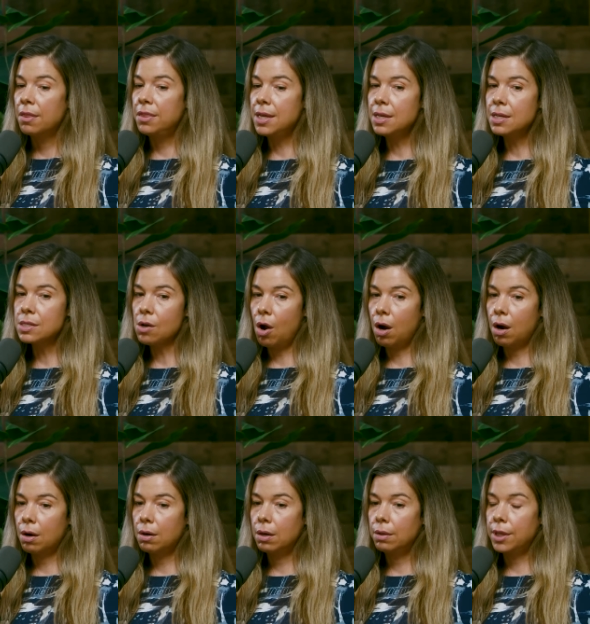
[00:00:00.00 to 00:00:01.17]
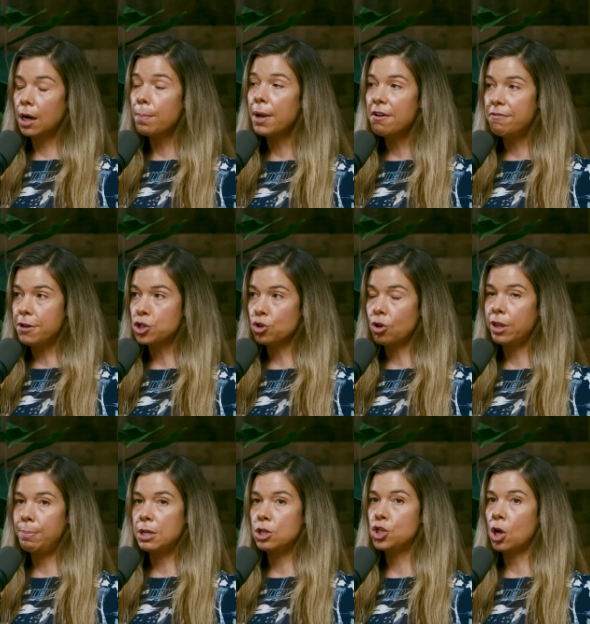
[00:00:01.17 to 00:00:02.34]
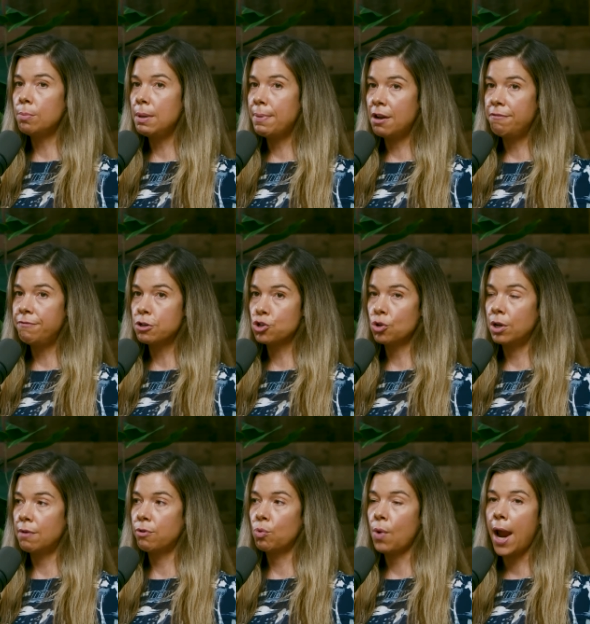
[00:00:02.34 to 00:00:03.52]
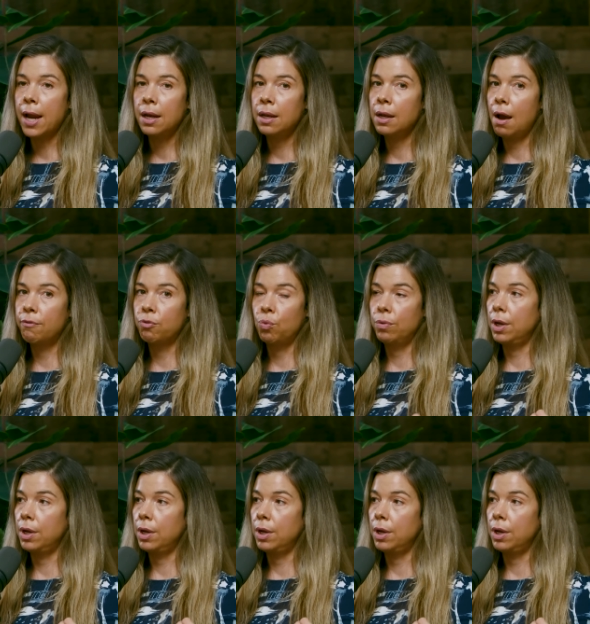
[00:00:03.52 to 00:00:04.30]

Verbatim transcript: these are they're beneficial they've been shown to be beneficial in a variety of